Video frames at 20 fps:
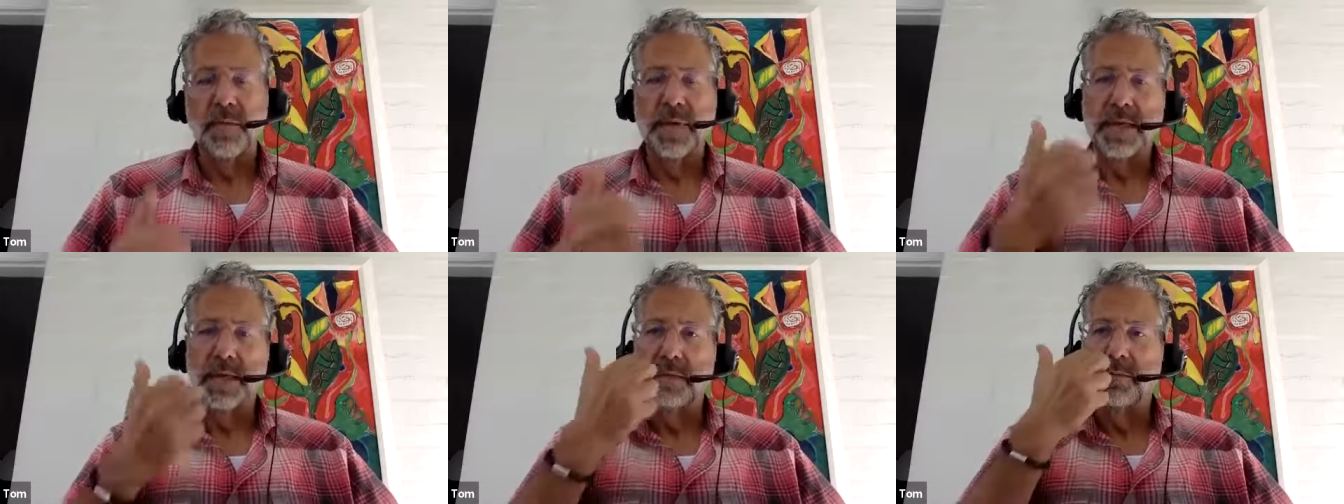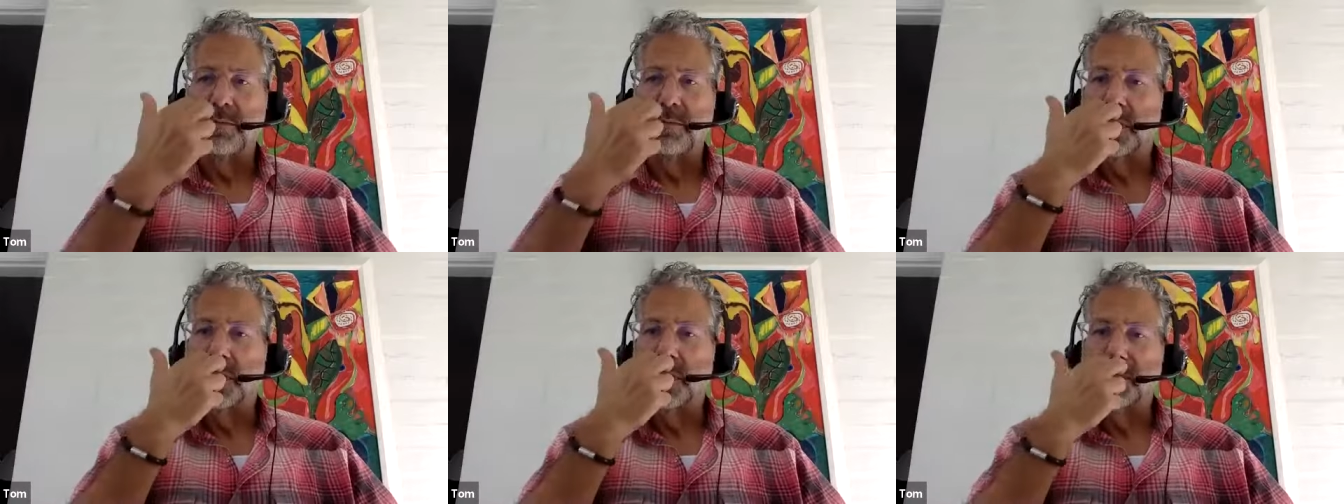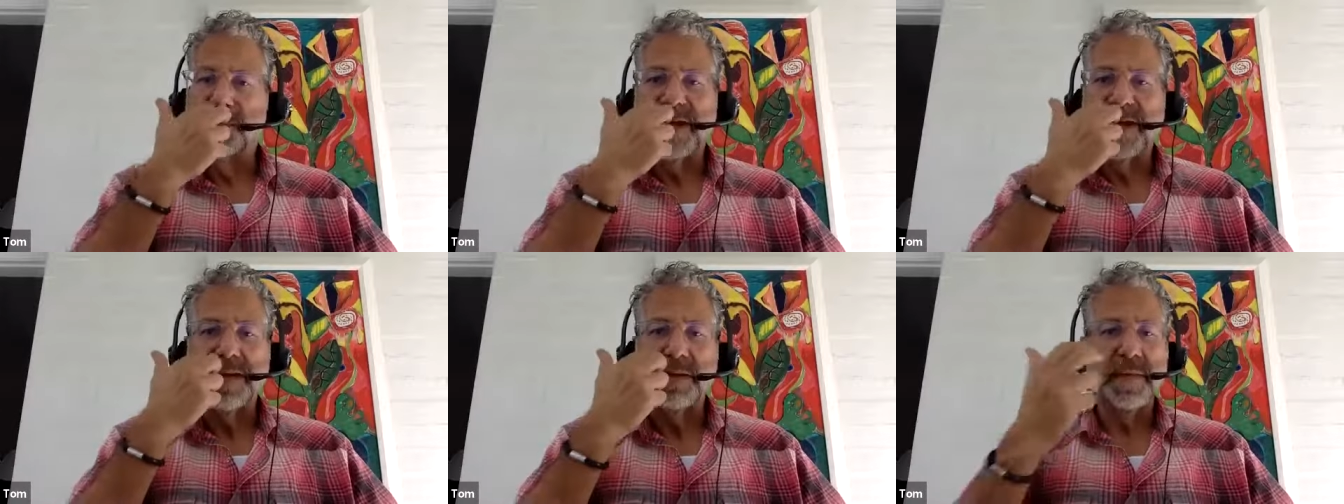we
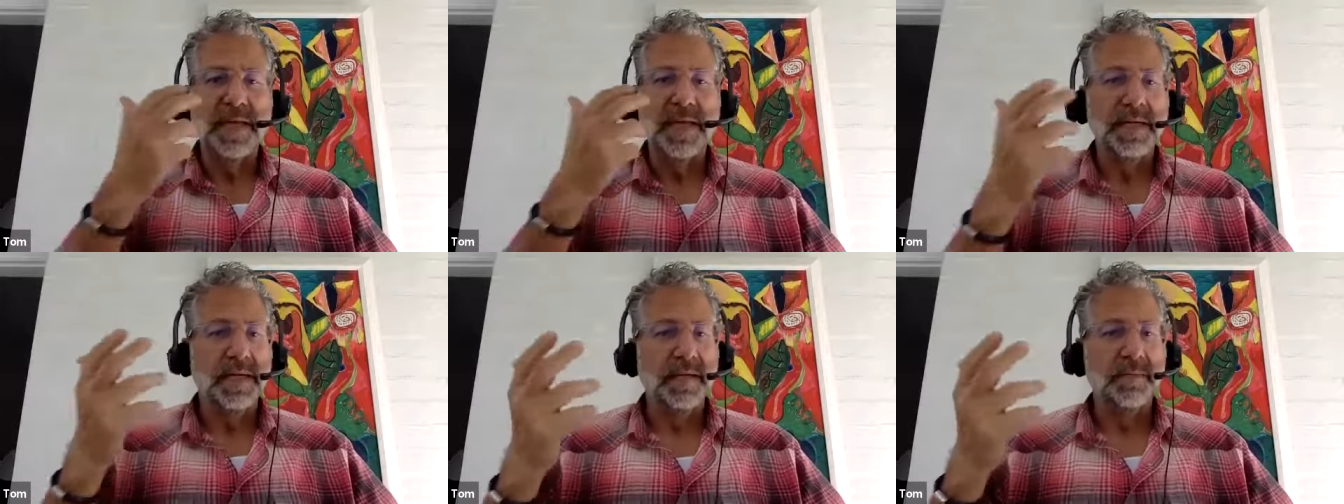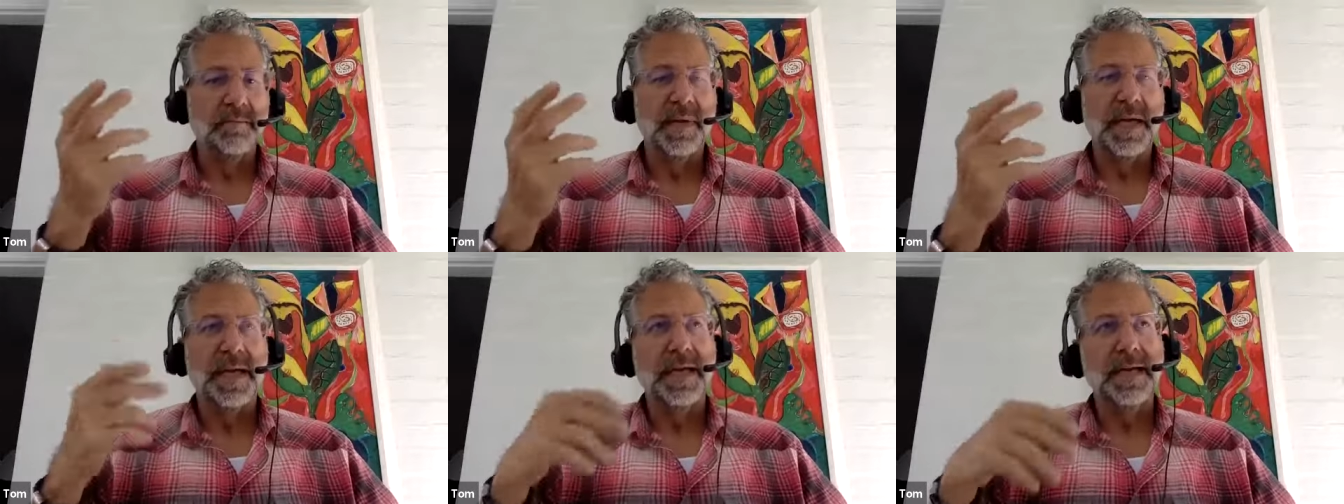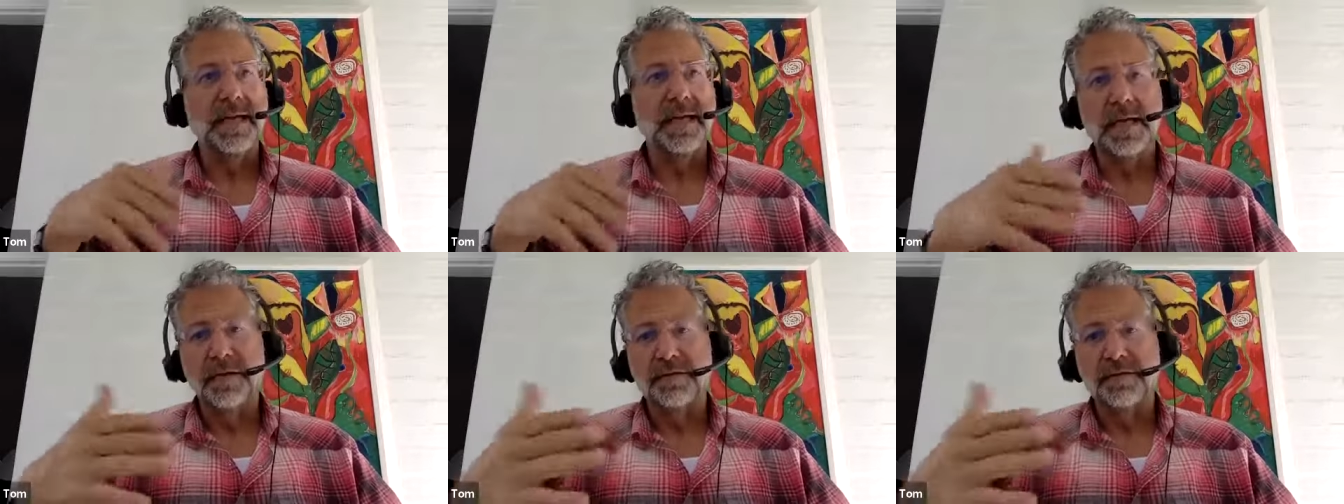were recommended
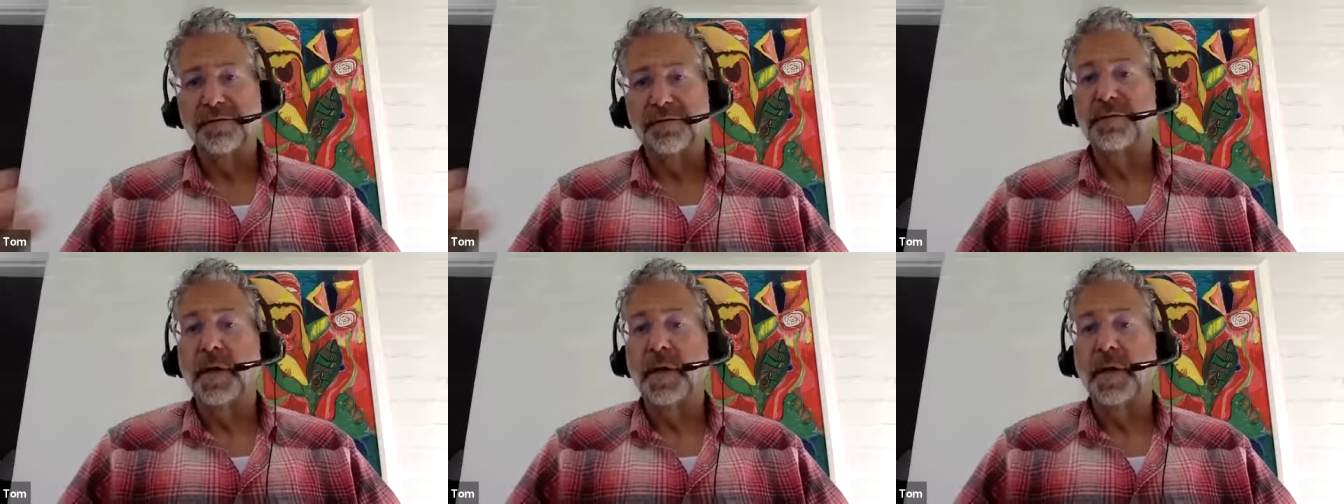by a,